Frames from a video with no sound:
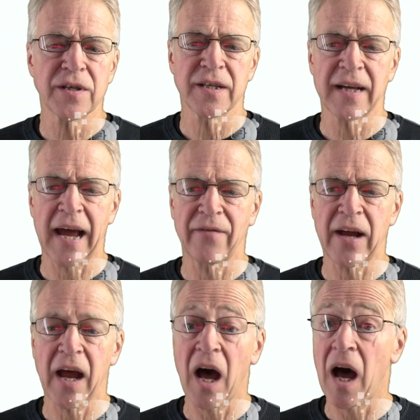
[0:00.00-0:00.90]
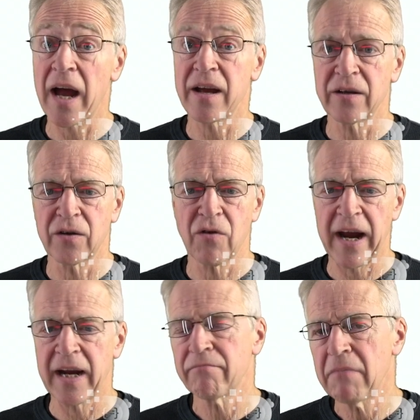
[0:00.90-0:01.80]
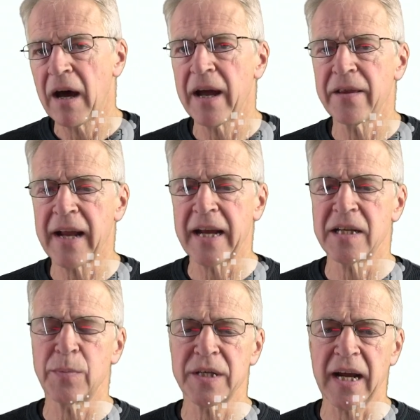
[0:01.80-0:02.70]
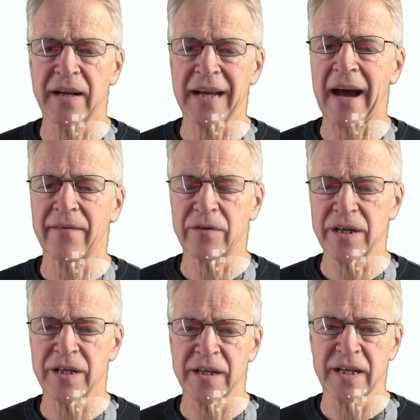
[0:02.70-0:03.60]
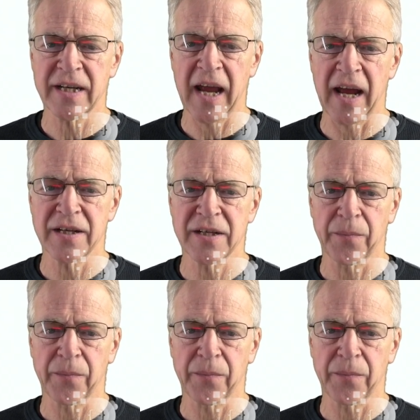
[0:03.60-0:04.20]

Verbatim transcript: that have a higher grade, higher than 80% average in this case.